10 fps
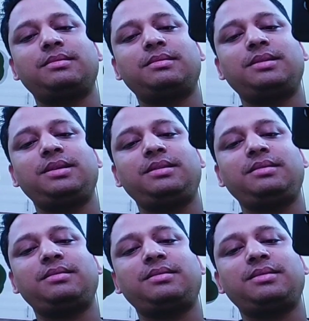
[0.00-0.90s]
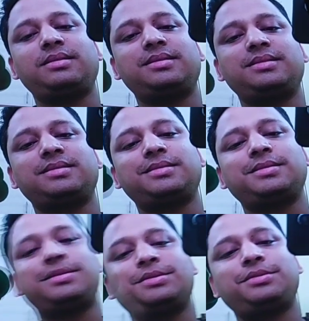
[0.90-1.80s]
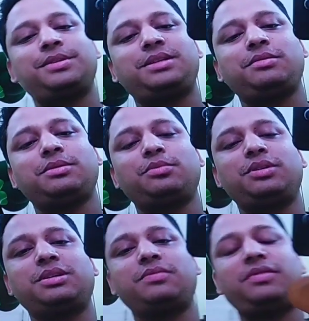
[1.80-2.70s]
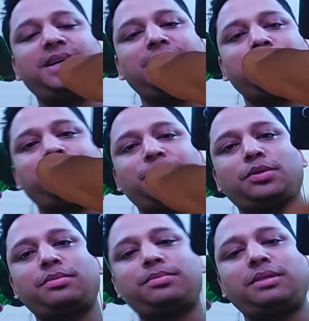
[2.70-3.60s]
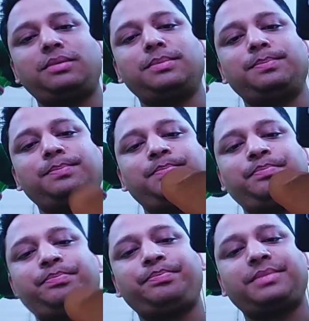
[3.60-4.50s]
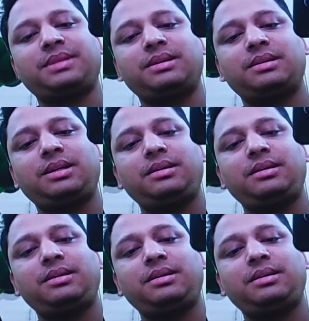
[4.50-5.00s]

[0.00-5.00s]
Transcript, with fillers: yeah so it also works fine not a problem okay